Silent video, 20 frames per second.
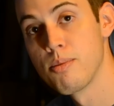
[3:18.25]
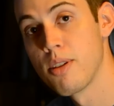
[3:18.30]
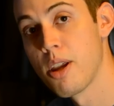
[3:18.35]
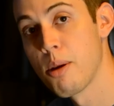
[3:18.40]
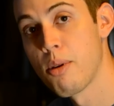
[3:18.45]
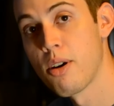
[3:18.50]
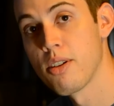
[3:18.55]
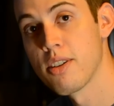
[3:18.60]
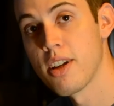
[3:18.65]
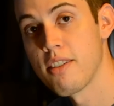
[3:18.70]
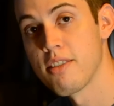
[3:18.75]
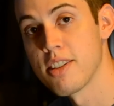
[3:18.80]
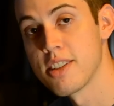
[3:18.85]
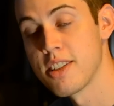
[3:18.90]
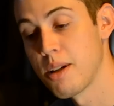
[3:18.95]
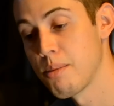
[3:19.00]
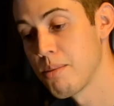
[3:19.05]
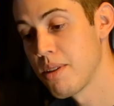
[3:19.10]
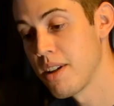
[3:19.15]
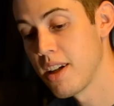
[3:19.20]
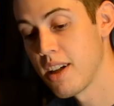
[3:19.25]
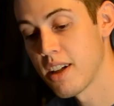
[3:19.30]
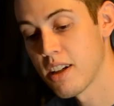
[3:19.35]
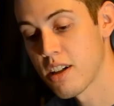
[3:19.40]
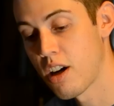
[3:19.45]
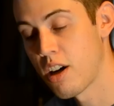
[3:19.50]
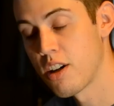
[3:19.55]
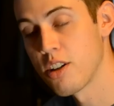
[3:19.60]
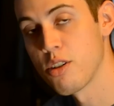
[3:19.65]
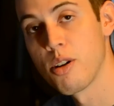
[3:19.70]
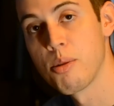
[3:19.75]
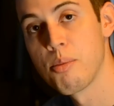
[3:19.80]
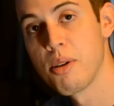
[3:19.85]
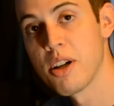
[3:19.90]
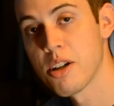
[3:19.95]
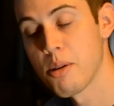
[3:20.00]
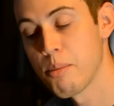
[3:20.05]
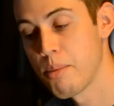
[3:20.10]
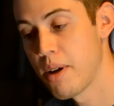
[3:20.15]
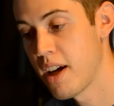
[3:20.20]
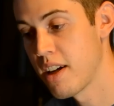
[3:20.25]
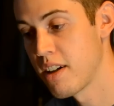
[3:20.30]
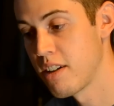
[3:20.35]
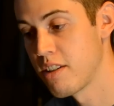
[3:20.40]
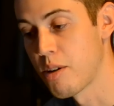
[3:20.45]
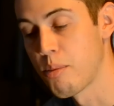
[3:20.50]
They both have the same thing, cardioid pickup pattern.